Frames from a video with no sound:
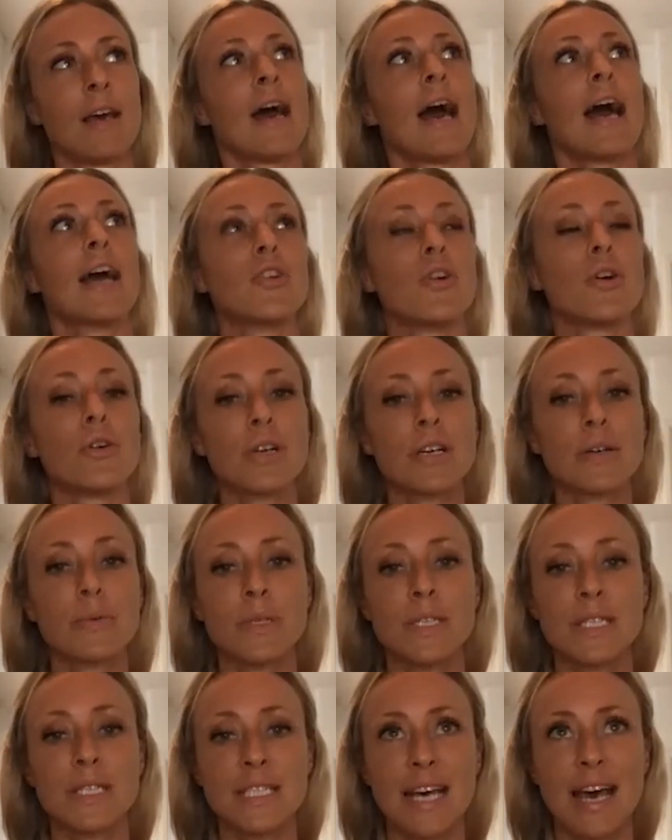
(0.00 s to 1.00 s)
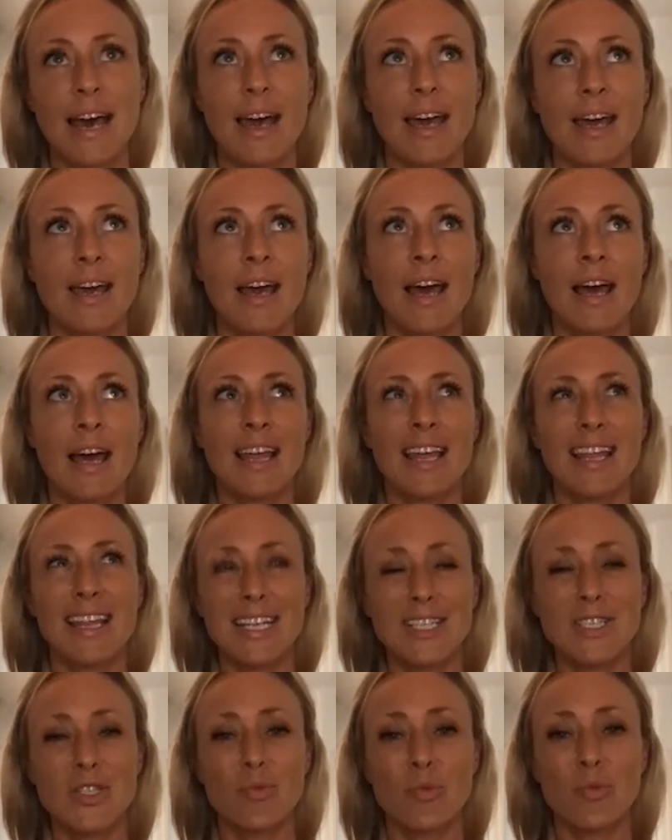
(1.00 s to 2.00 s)
And yoga would say
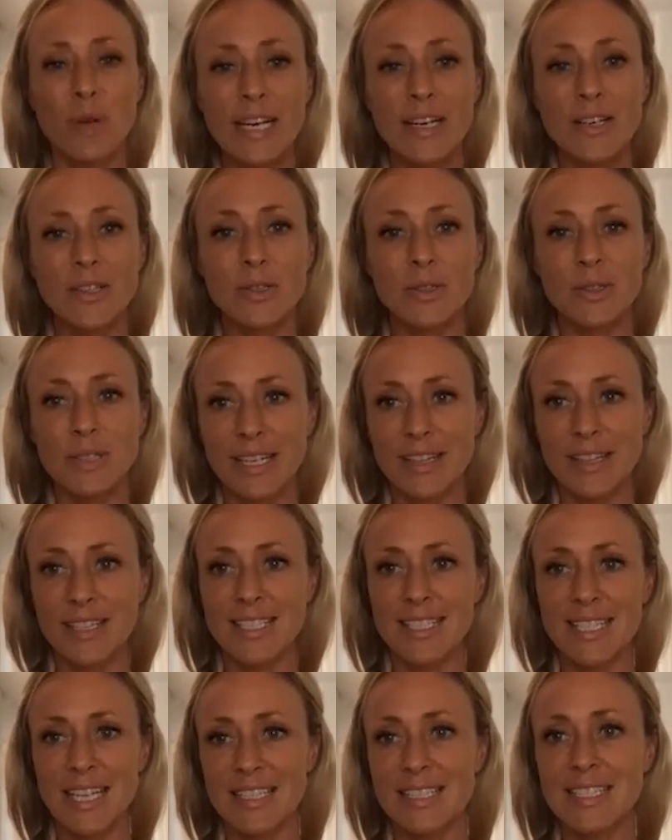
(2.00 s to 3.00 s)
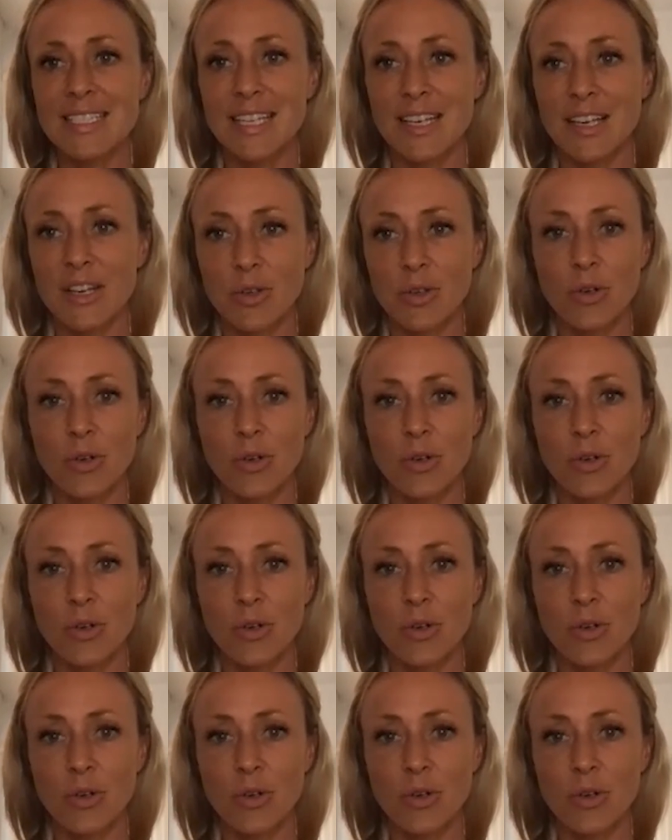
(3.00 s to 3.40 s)
it's real in the sense that,